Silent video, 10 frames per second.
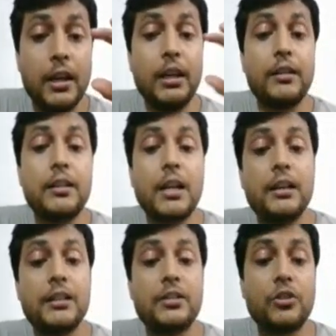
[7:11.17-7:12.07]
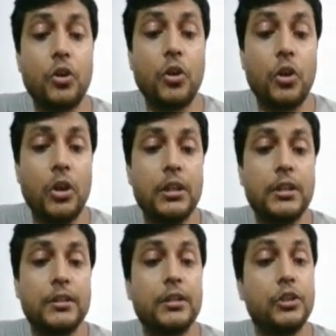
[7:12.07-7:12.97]
area is called
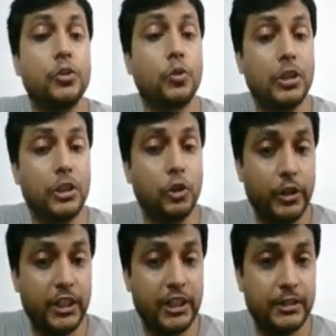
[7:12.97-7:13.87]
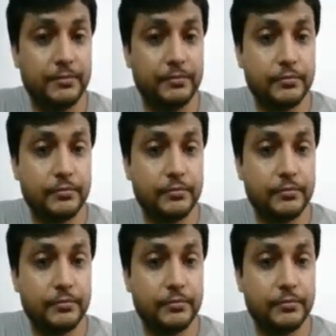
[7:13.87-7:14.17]
nucleoid.